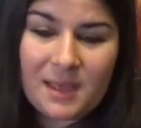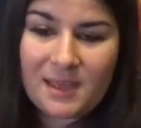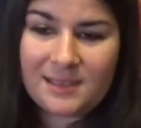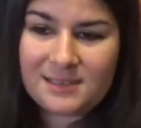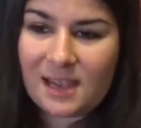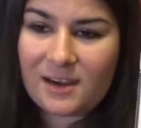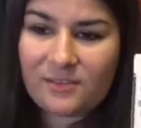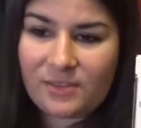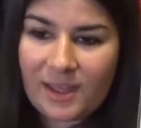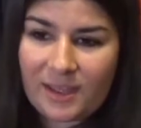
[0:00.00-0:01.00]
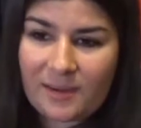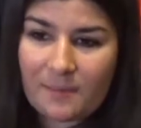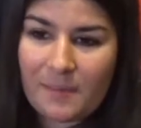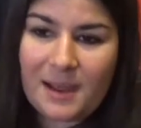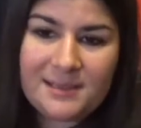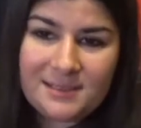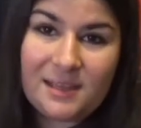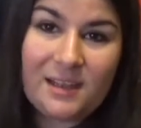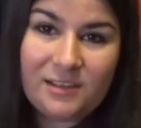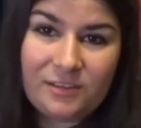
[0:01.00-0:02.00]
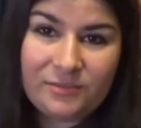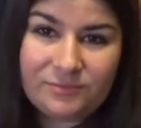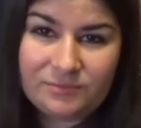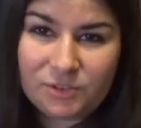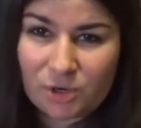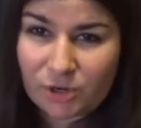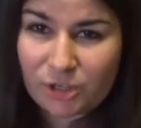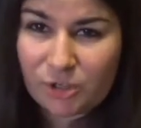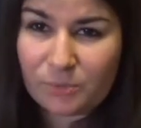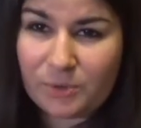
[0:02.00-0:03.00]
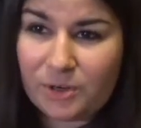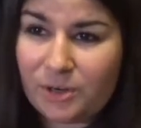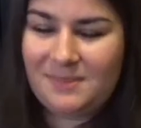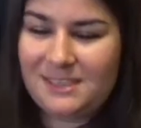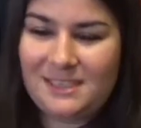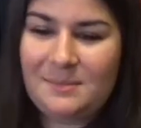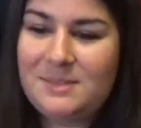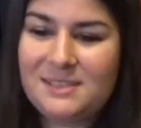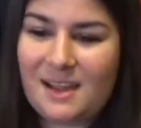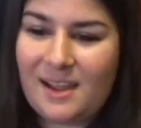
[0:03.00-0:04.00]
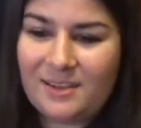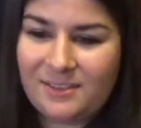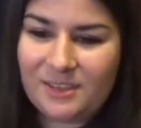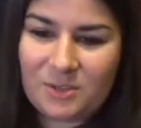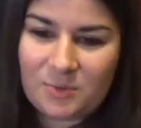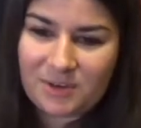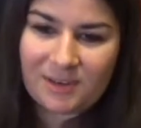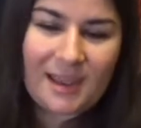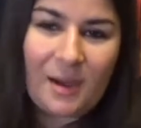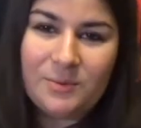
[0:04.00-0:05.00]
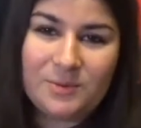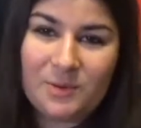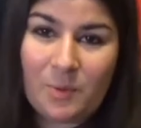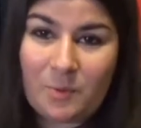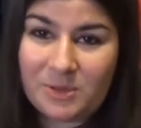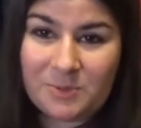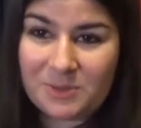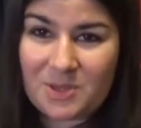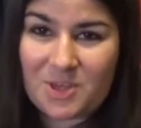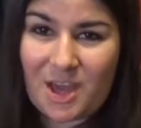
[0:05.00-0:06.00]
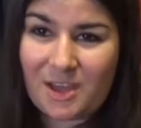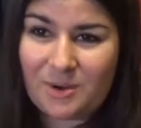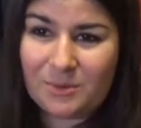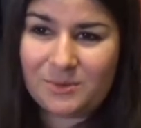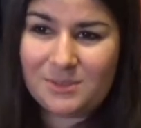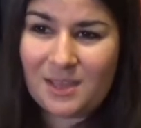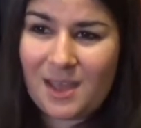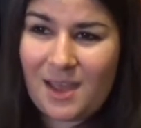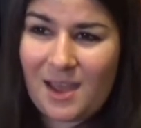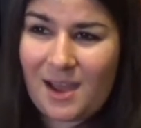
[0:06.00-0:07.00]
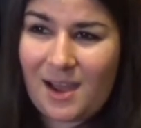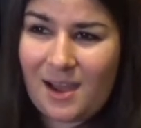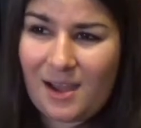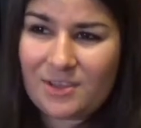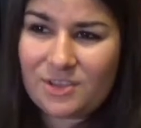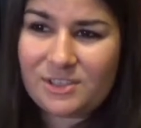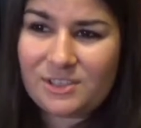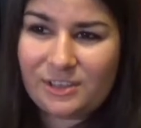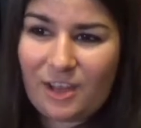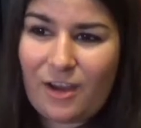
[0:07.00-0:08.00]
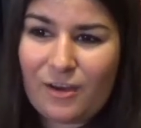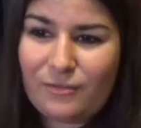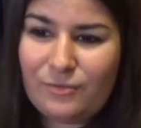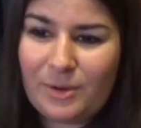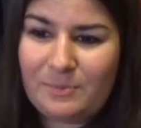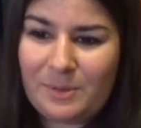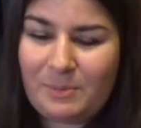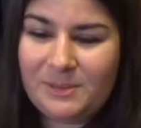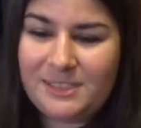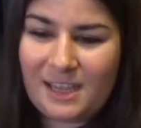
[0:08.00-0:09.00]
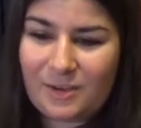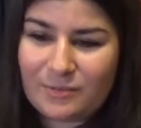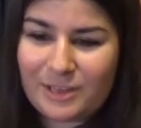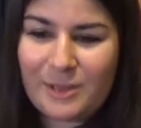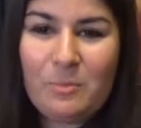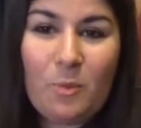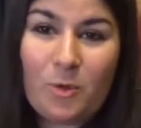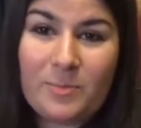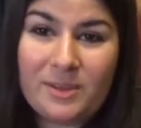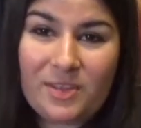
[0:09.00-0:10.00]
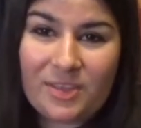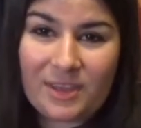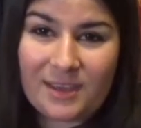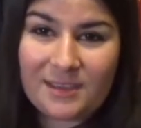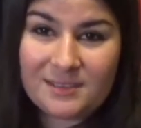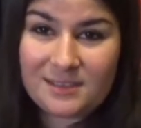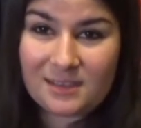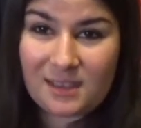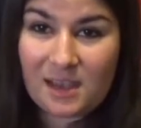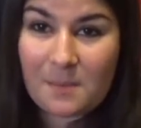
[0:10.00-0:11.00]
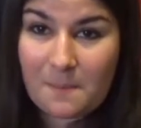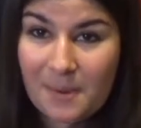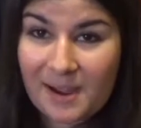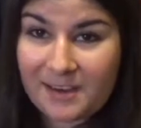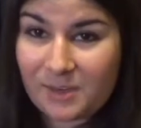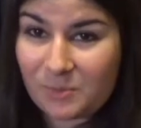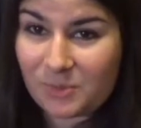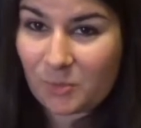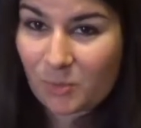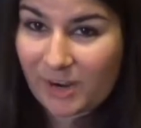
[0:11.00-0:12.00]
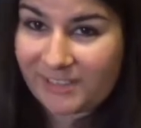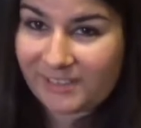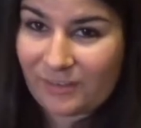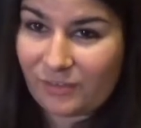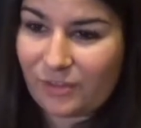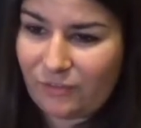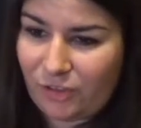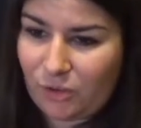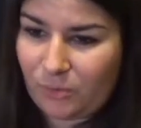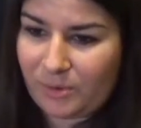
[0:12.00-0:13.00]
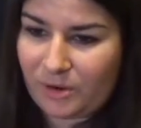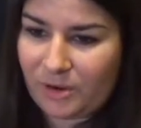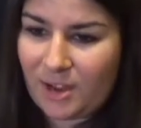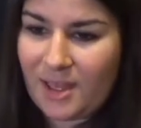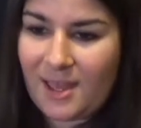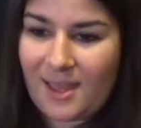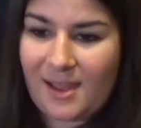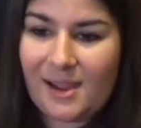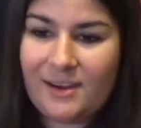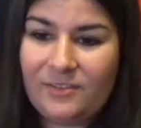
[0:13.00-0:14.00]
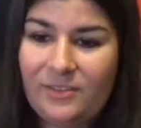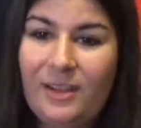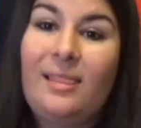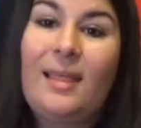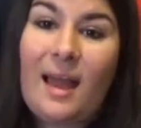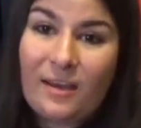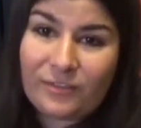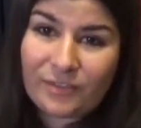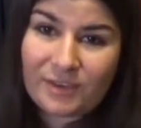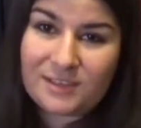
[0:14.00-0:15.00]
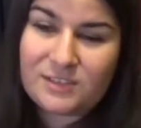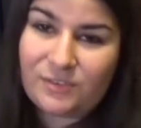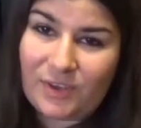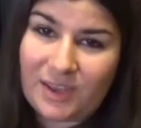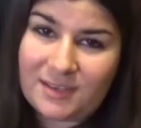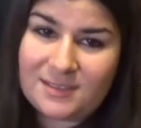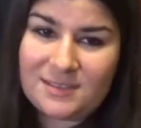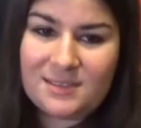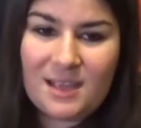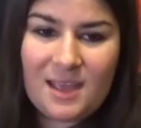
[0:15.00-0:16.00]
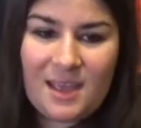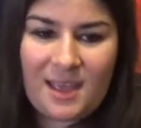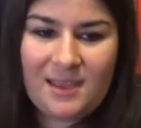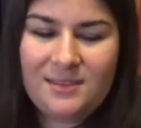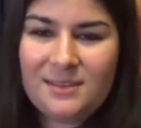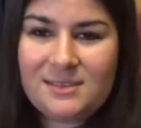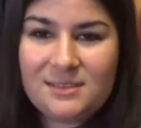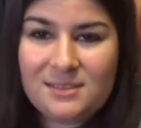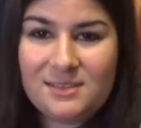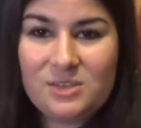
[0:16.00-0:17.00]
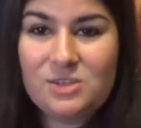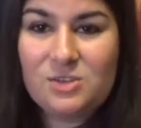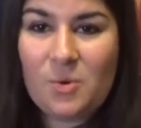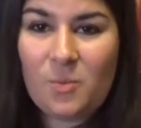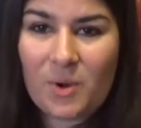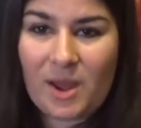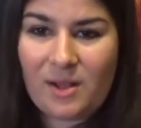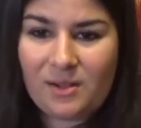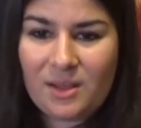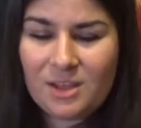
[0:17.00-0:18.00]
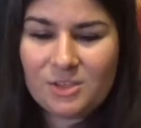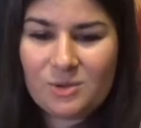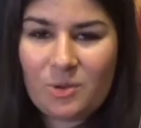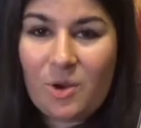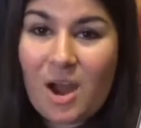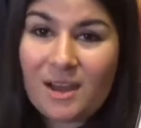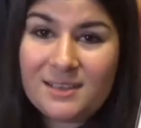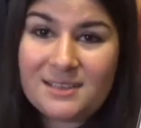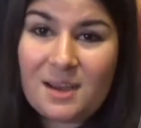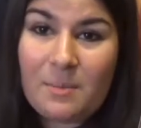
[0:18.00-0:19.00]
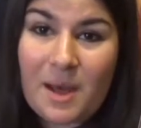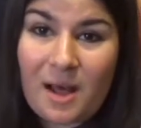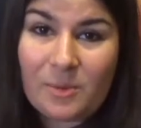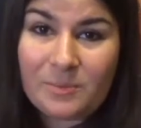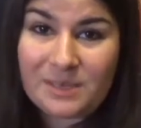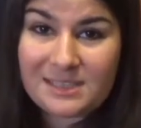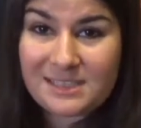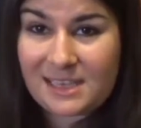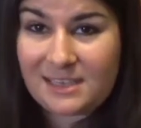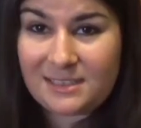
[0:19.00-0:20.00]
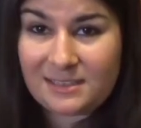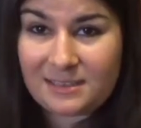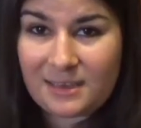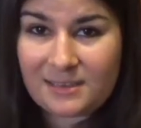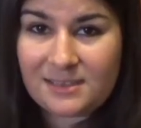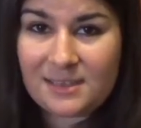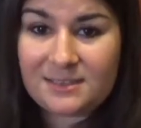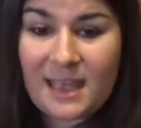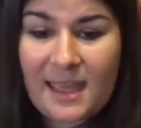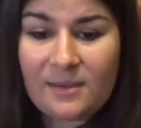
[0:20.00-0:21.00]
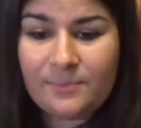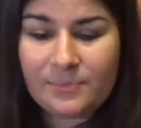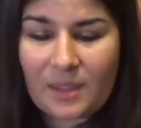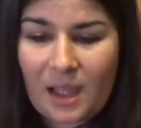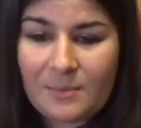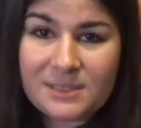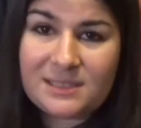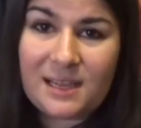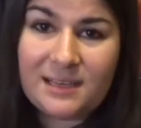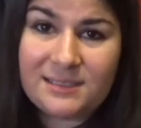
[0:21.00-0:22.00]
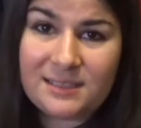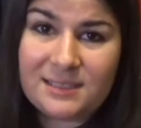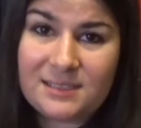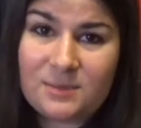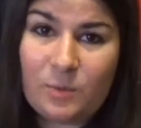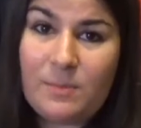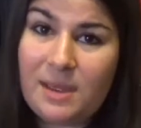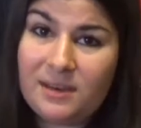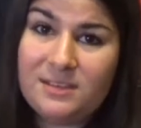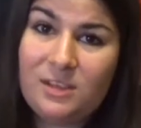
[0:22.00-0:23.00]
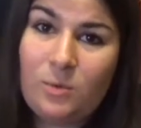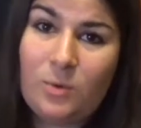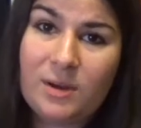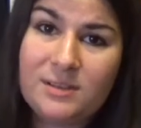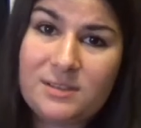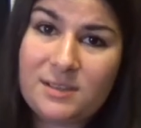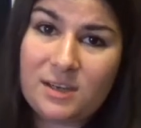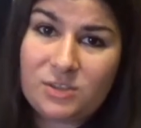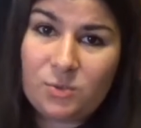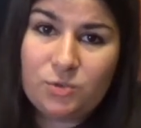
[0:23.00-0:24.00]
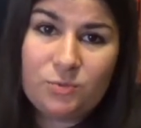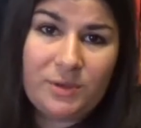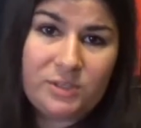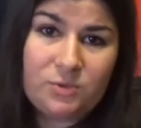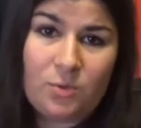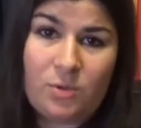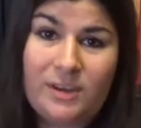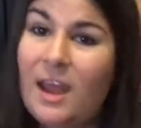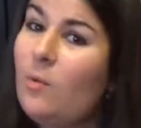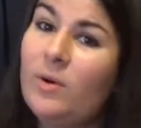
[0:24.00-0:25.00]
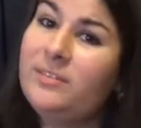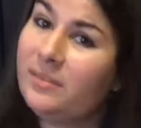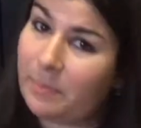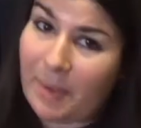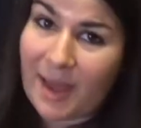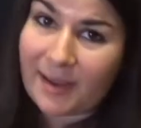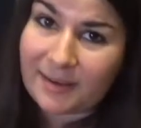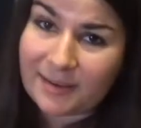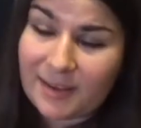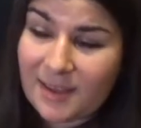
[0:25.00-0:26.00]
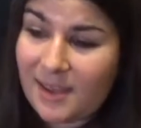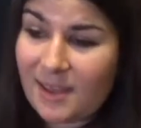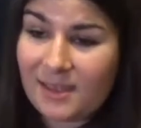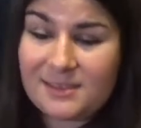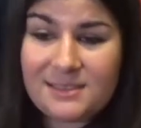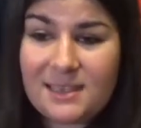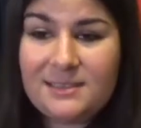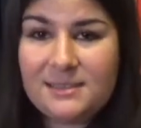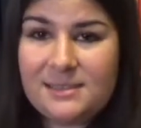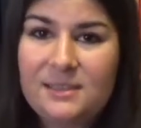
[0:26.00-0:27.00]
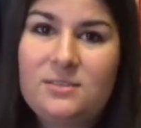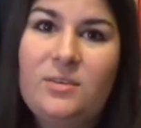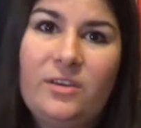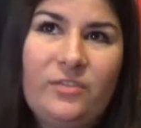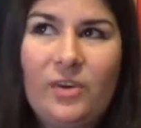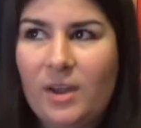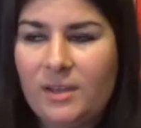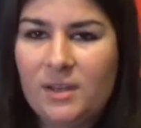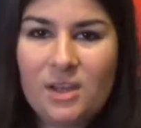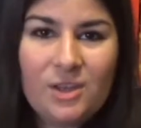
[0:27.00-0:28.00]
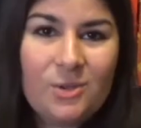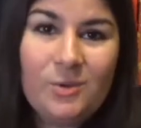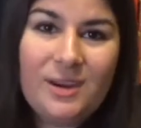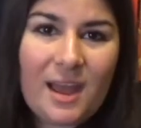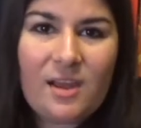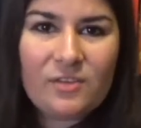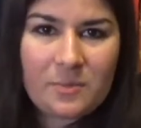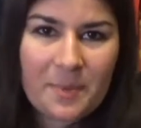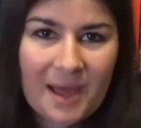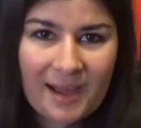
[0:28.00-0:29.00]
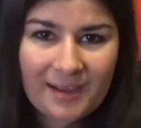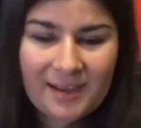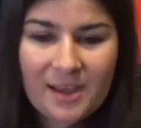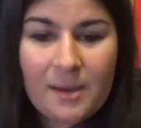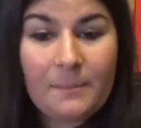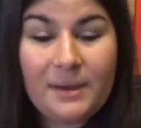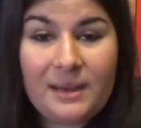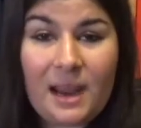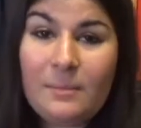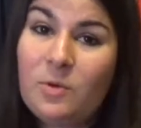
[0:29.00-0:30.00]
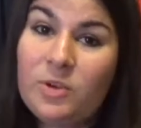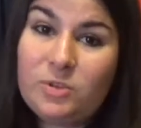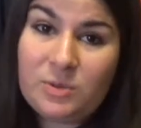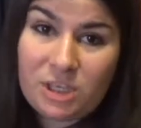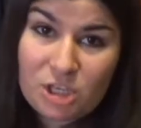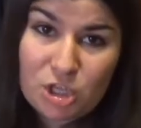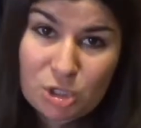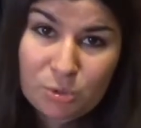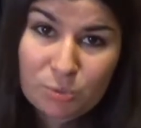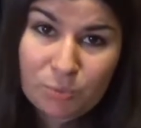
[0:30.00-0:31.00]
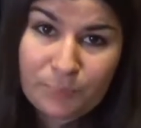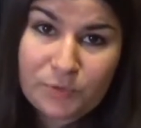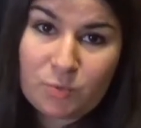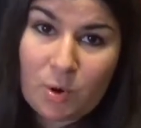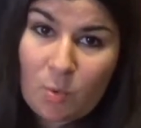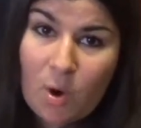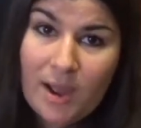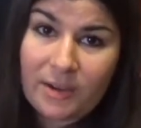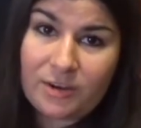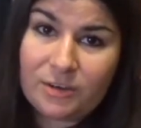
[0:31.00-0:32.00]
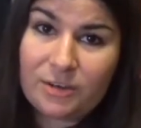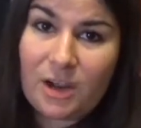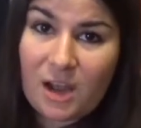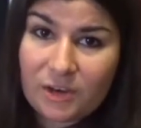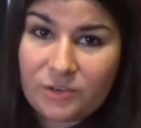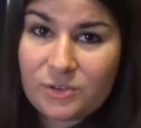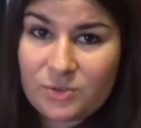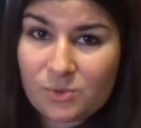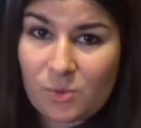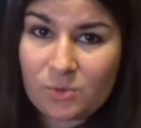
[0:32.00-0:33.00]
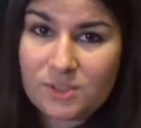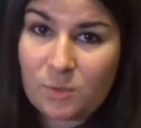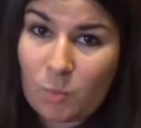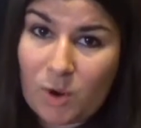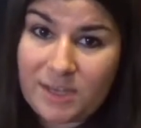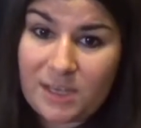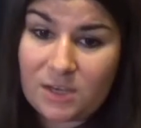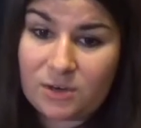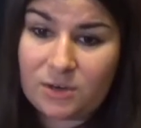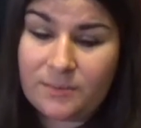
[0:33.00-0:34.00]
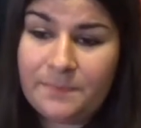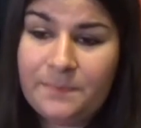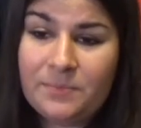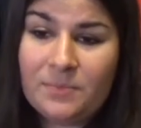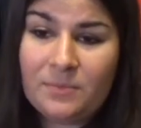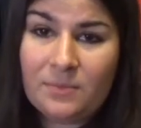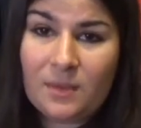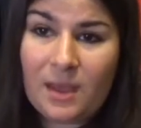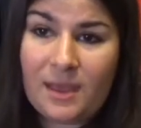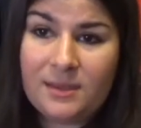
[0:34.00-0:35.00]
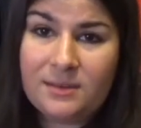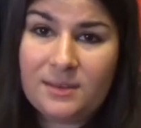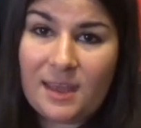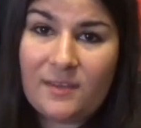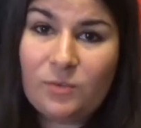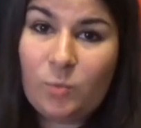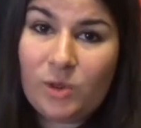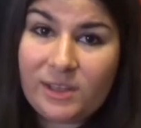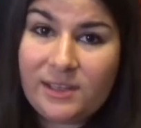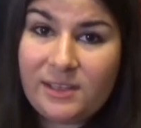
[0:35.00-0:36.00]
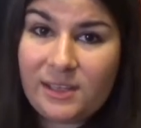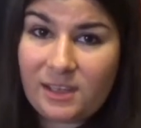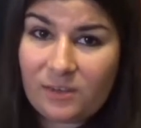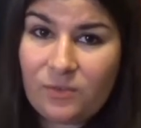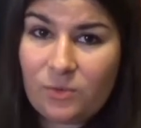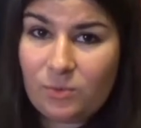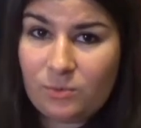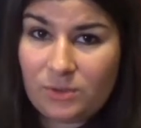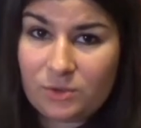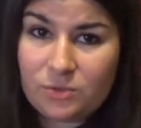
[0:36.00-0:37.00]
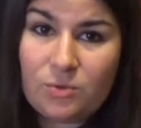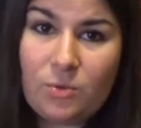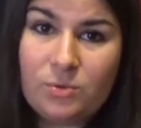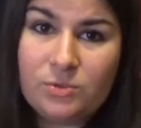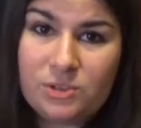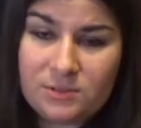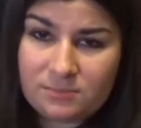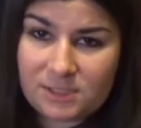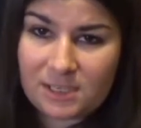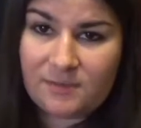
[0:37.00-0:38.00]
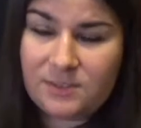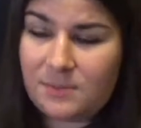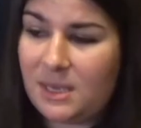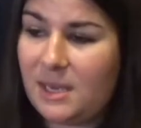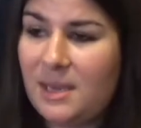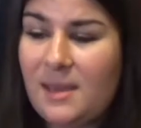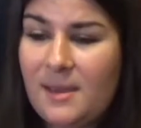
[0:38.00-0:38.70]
It's kind of like my style of dark humor, the same style that you would encounter in What We Do in the Shadows. I just love when people take really morbid things and they combine it with the right level of humor and kind of laugh in its face. And this does this so well. So Johannes Cabal meets Satan and says, "Hey, I'm a scientist. We made a deal once and I sold you my soul and I want it back." And Satan says, "Okay, fine, you can have it back, but I'm going to need you to acquire 100 souls in 1 year. And they have to willingly give you their souls to give to me."